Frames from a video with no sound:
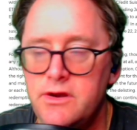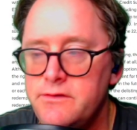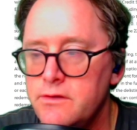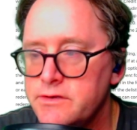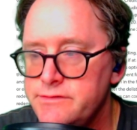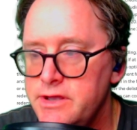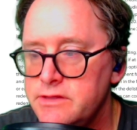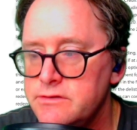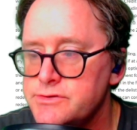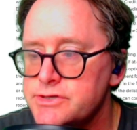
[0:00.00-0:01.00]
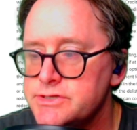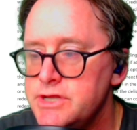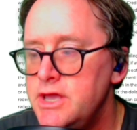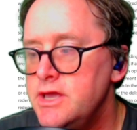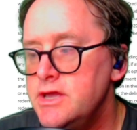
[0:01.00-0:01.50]
It looks like they're
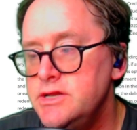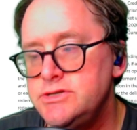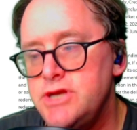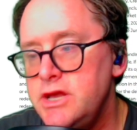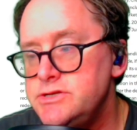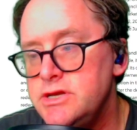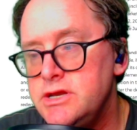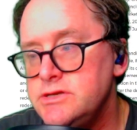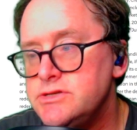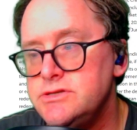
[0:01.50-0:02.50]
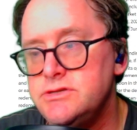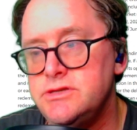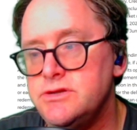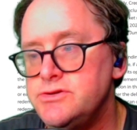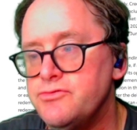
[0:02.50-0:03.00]
just changing
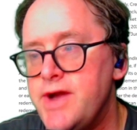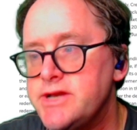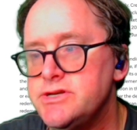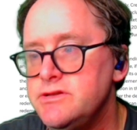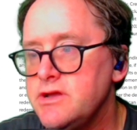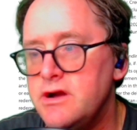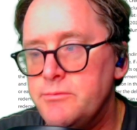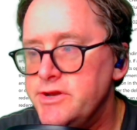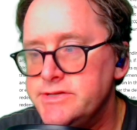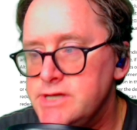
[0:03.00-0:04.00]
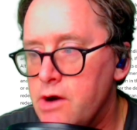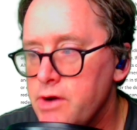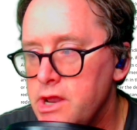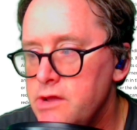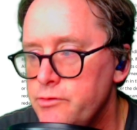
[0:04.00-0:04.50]
the direction the company's
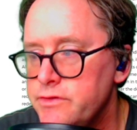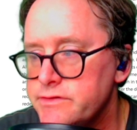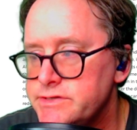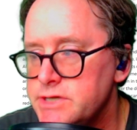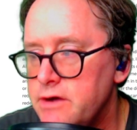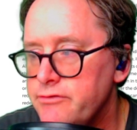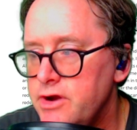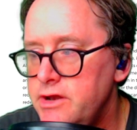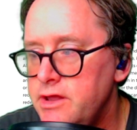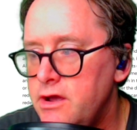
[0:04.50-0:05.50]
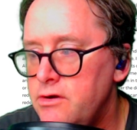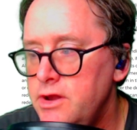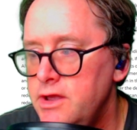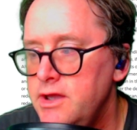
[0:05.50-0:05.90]
going in with this stuff right now.